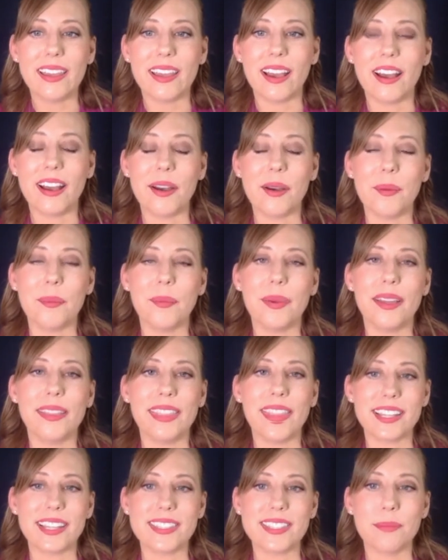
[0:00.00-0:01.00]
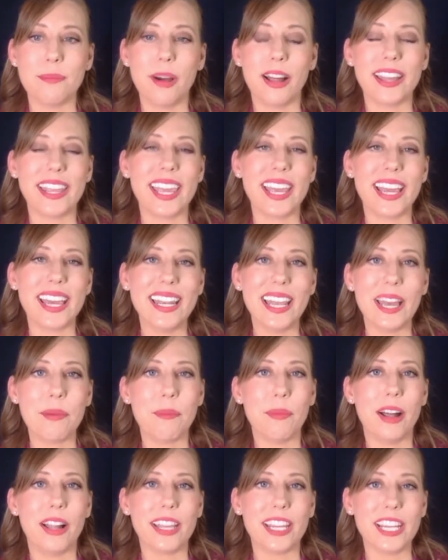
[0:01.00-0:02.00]
That's
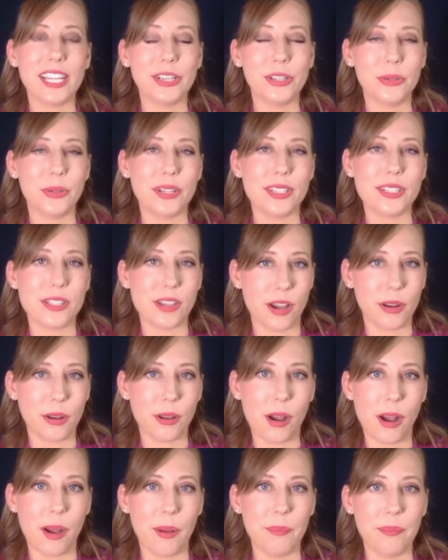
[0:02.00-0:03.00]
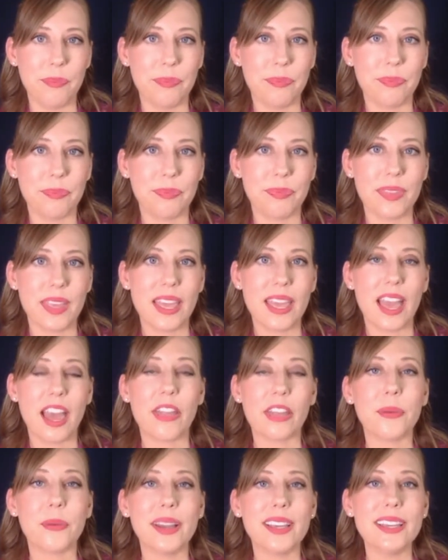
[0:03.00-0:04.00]
mollyann@mollyannluna.com.
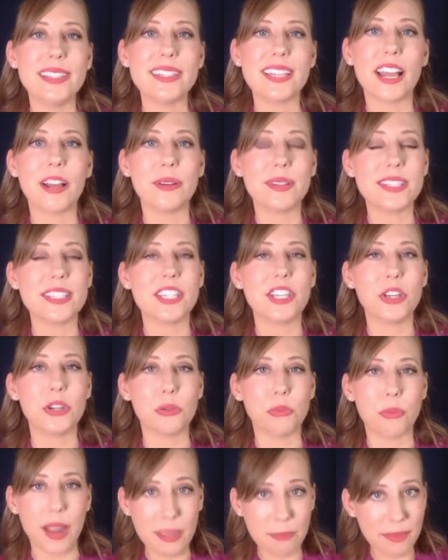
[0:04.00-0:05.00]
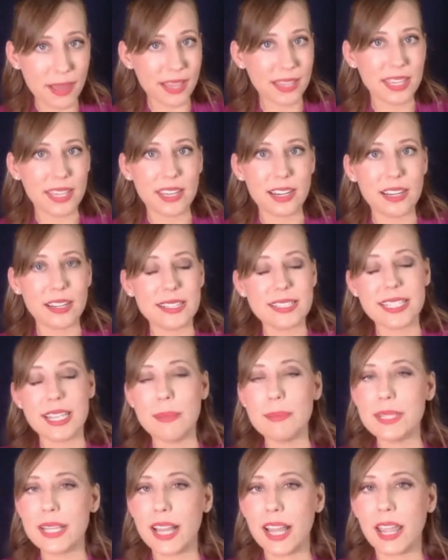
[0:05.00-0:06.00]
Otherwise, I will see you right back here,
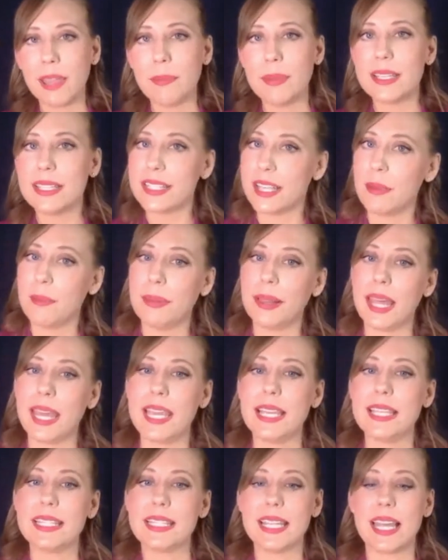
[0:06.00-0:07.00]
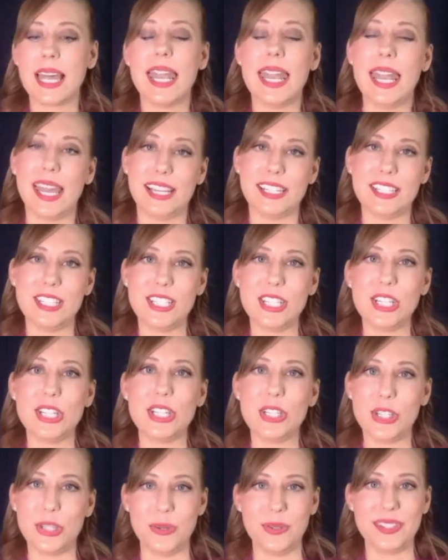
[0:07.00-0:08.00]
same time, same place, next
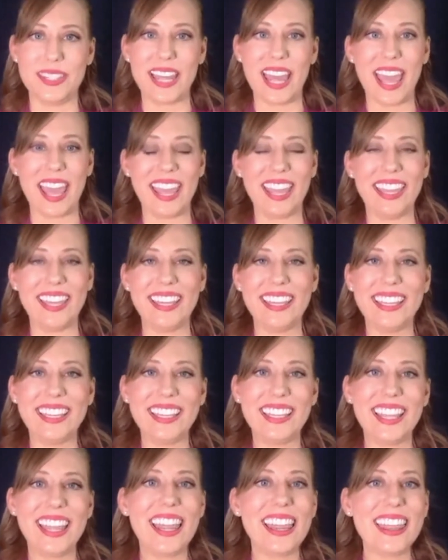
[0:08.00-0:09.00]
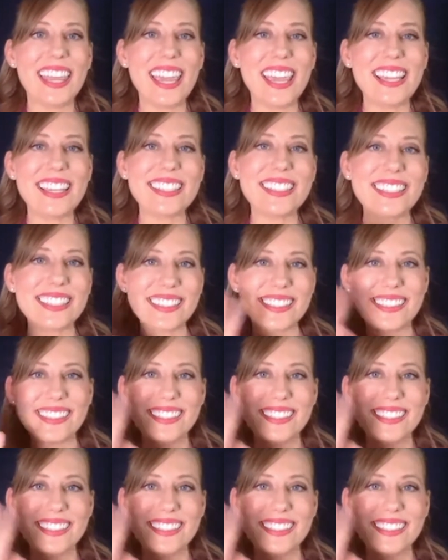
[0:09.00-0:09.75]
Tuesday. Thanks.